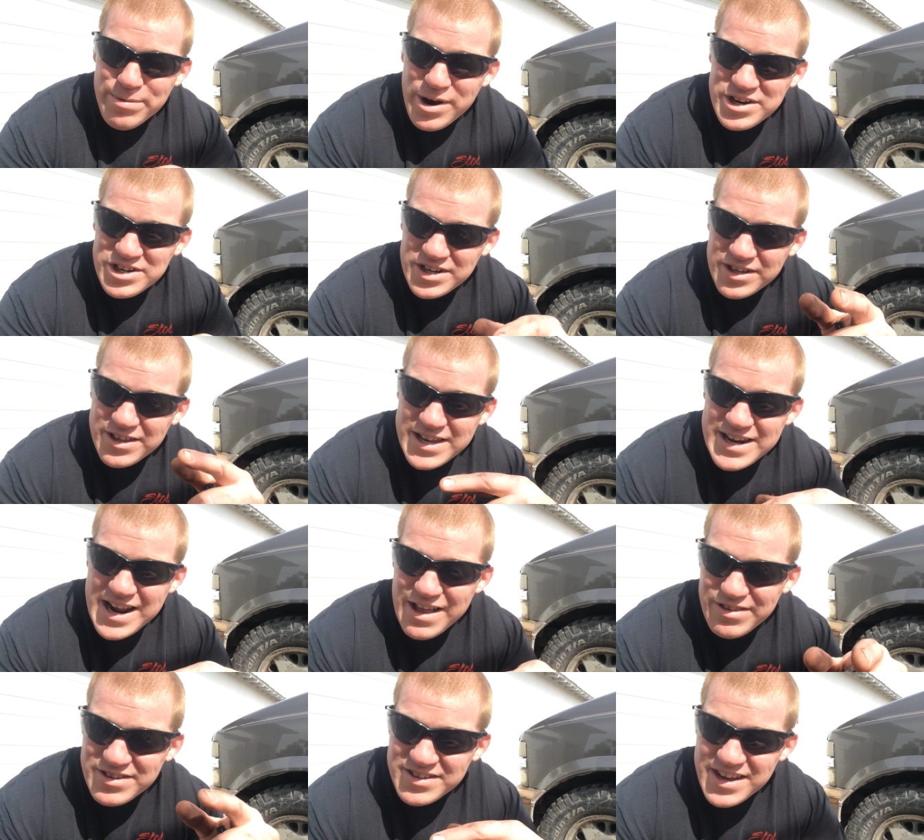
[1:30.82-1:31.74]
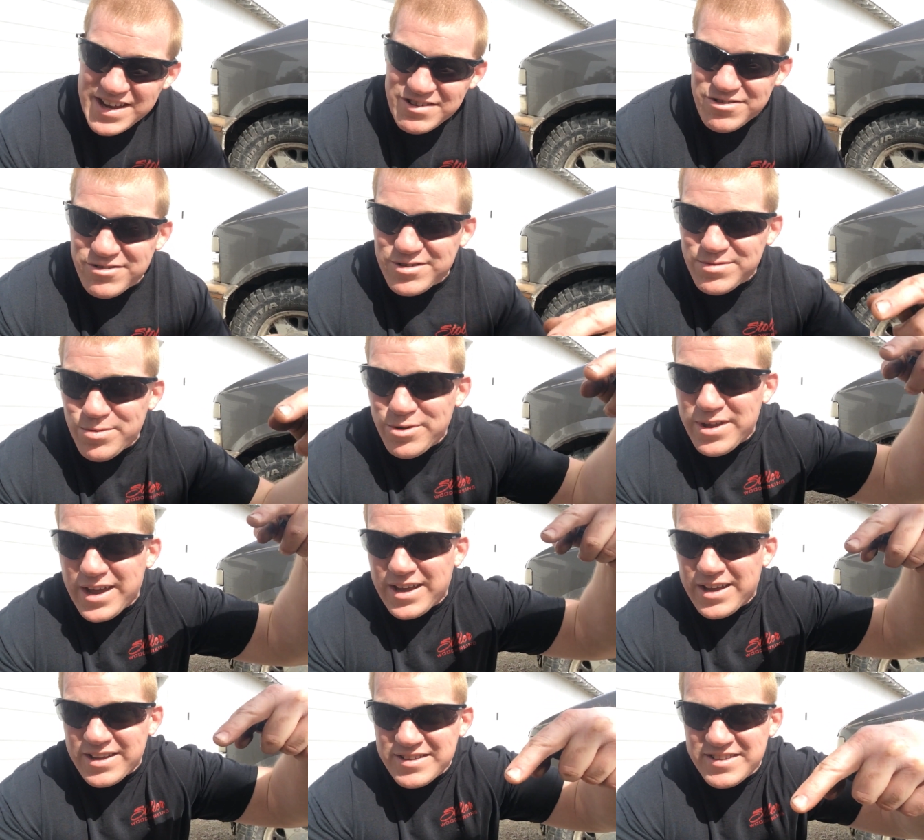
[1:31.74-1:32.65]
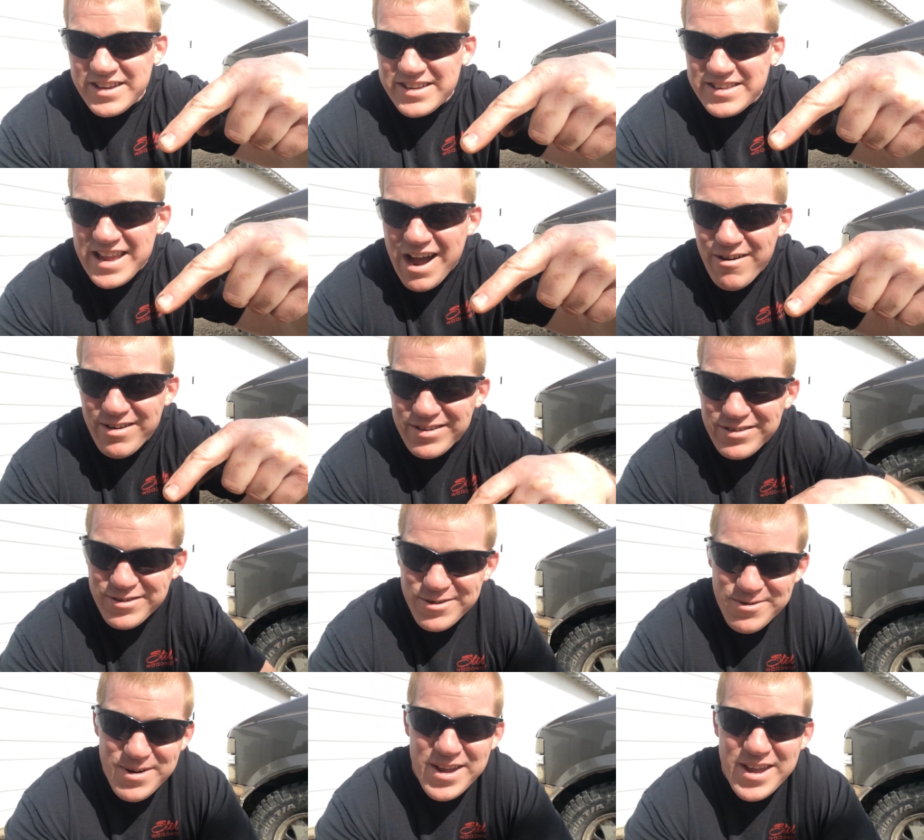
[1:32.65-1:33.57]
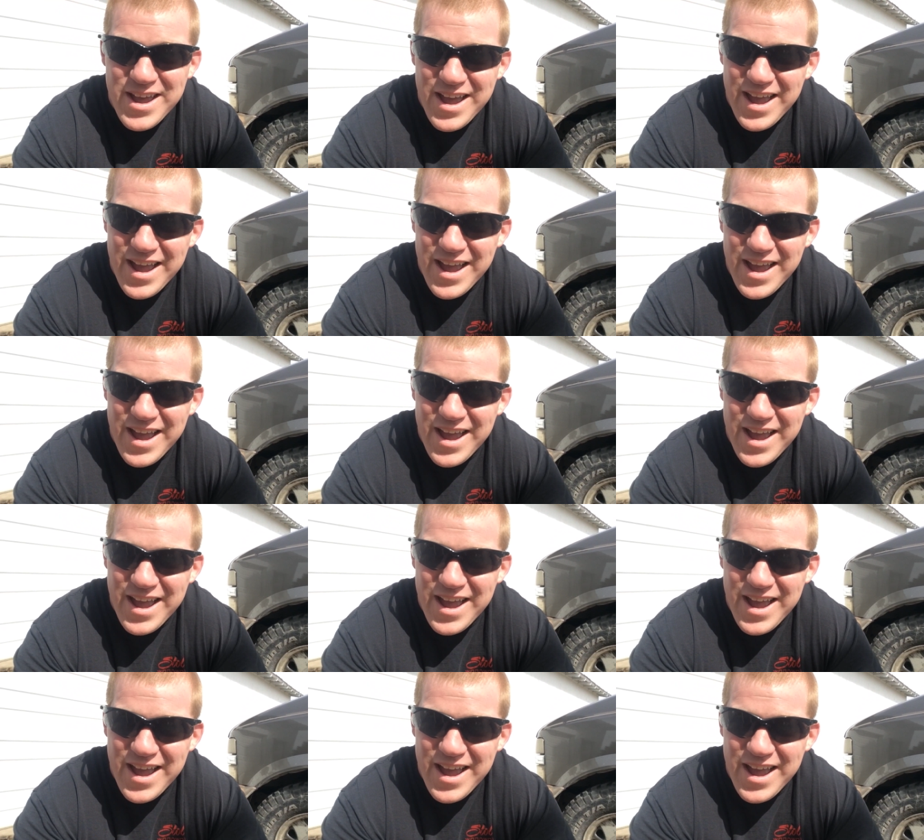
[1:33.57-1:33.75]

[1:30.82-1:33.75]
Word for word: brush and clean out the sensors where they stick down into